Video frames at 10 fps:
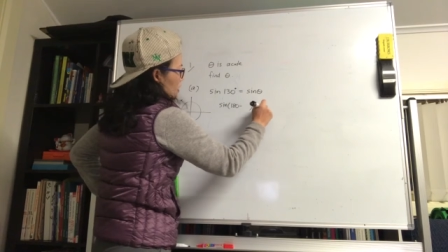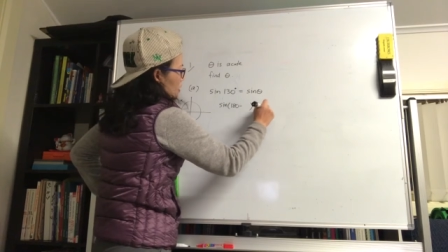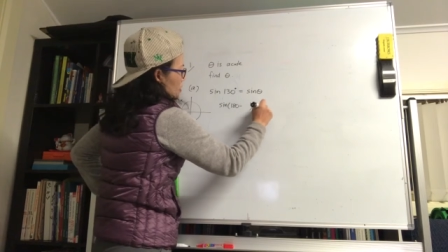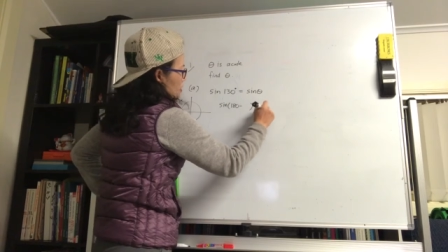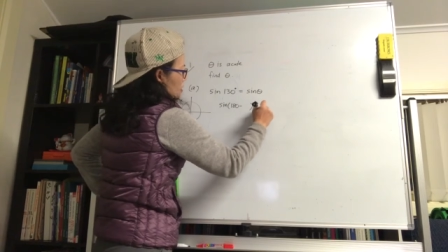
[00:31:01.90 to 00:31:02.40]
is
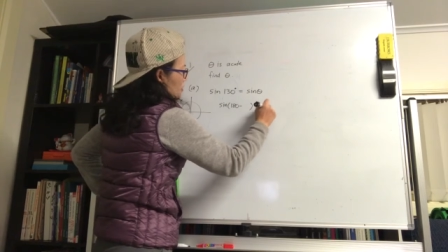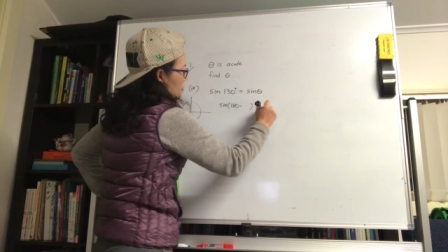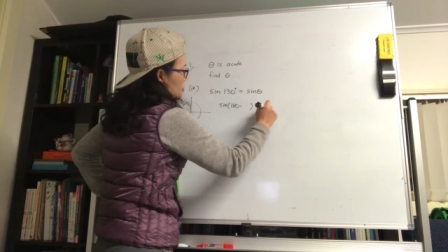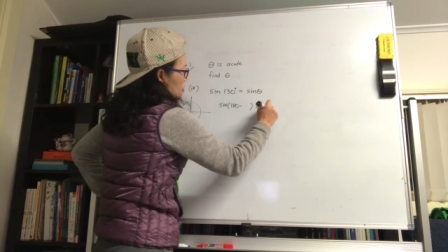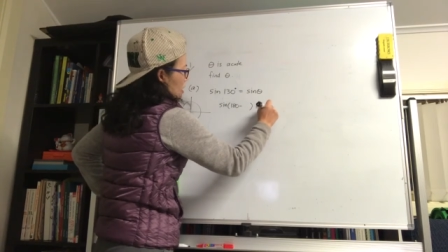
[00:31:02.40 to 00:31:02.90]
a
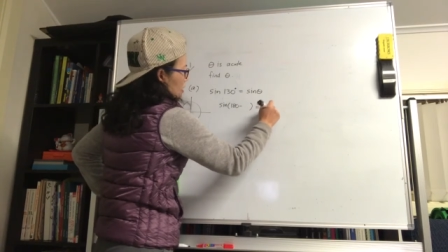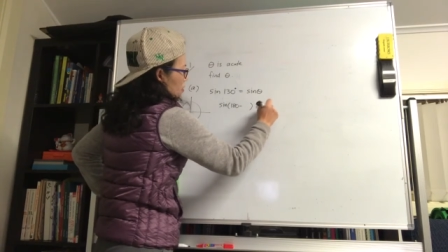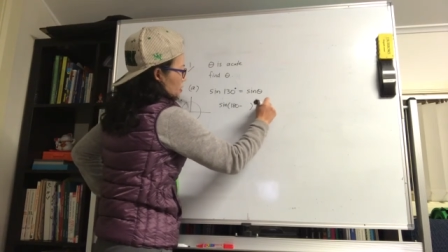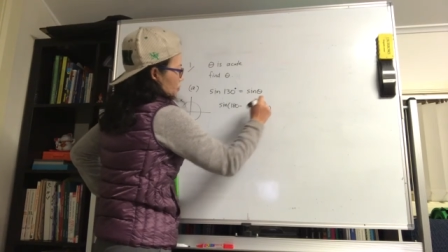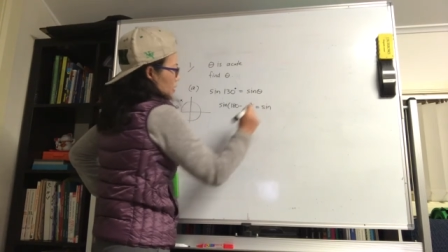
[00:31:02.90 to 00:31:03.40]
sine
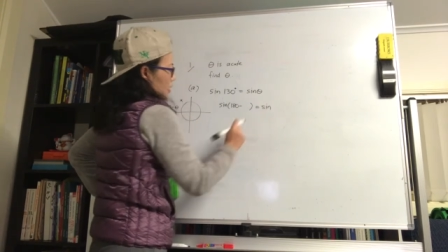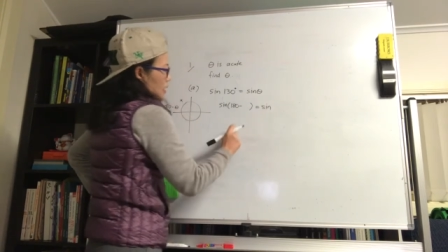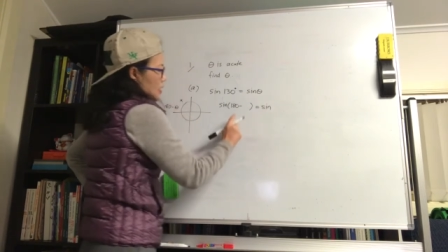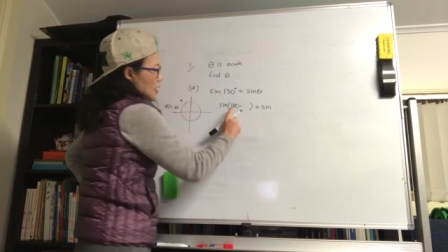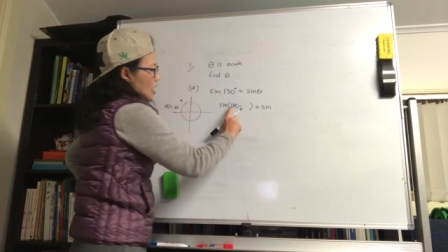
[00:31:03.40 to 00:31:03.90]
something.
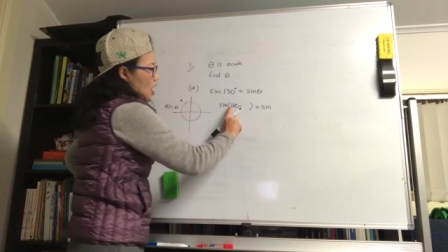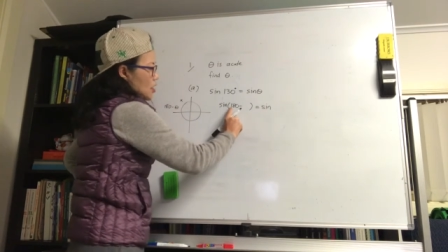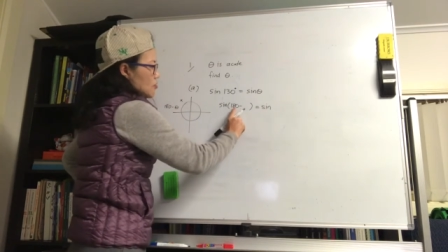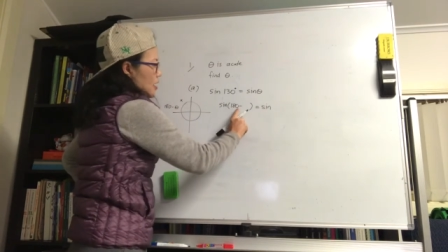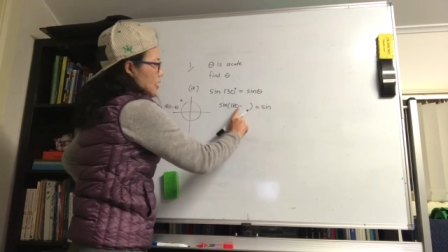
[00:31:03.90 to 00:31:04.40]
Now
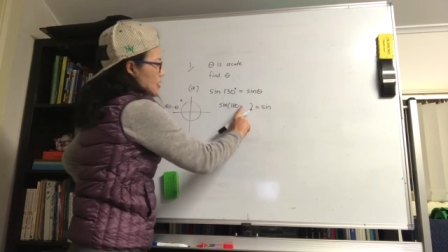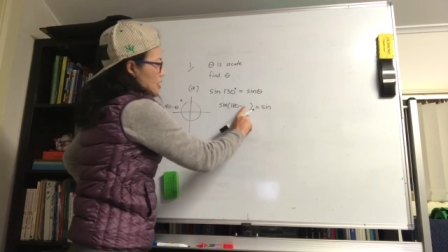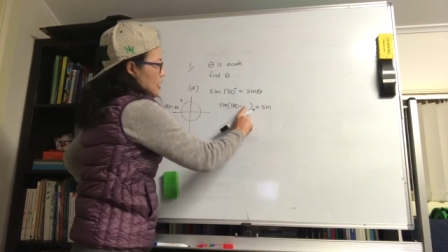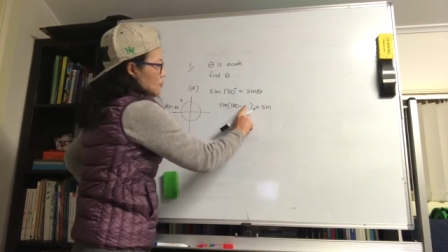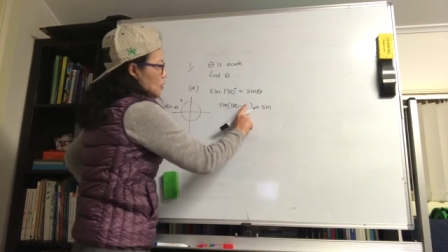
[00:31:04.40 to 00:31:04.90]
180
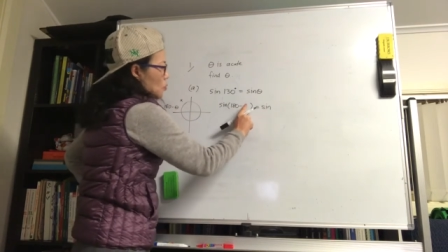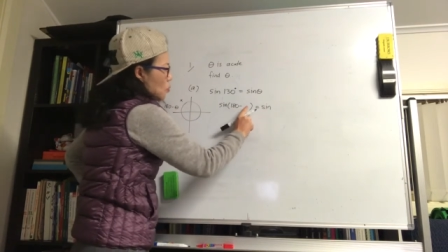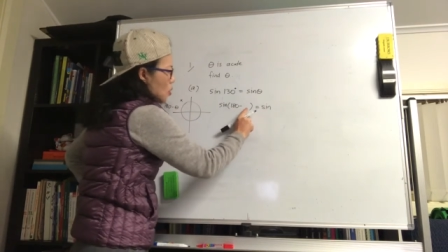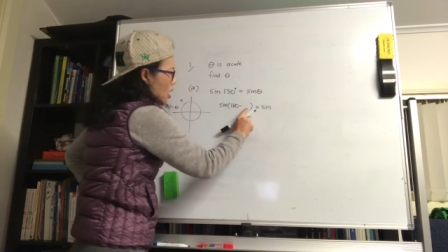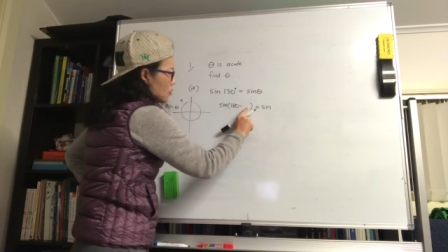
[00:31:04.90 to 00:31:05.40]
take away
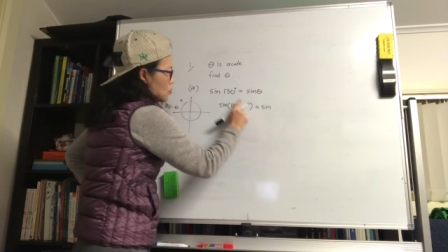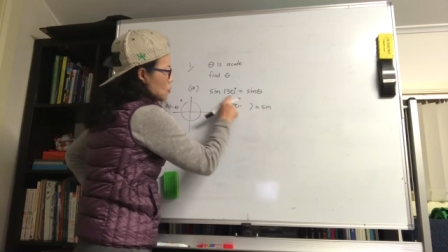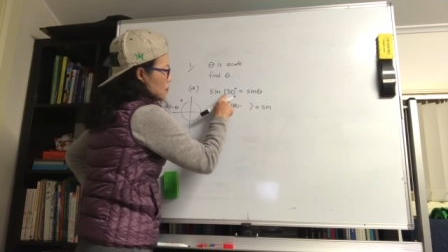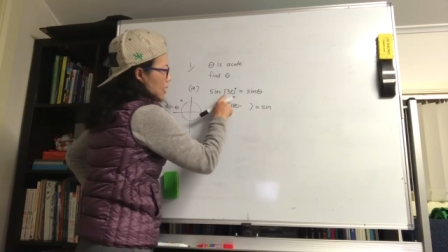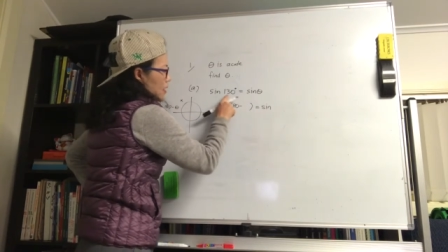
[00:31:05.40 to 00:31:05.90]
what will
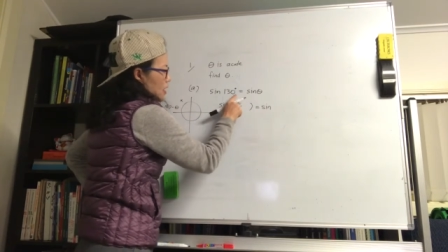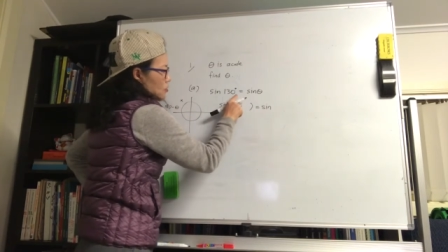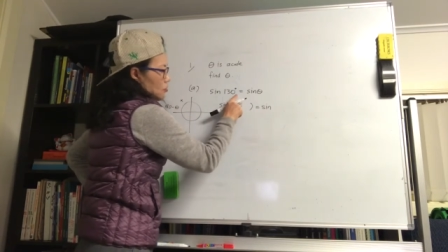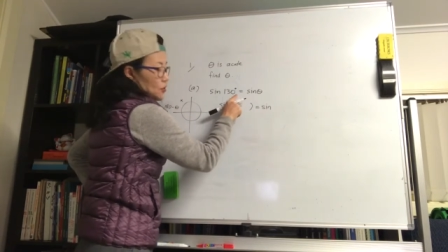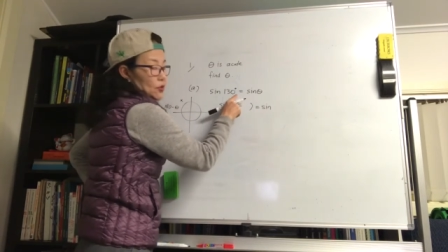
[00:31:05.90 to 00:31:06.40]
make
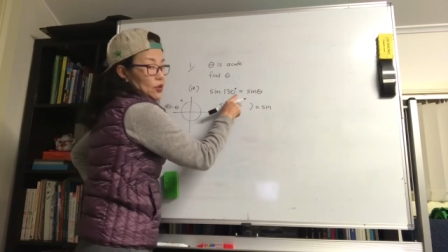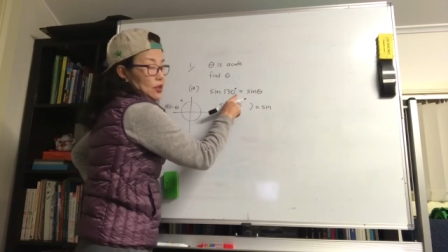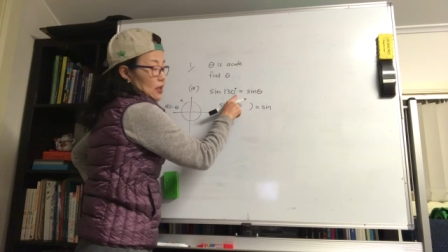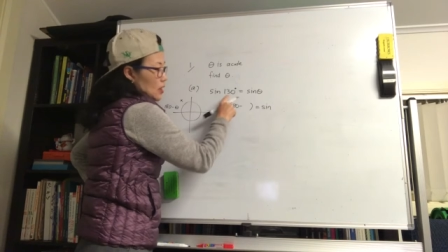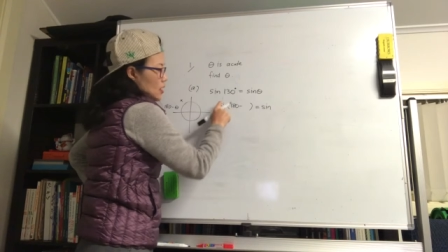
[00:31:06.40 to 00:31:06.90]
130?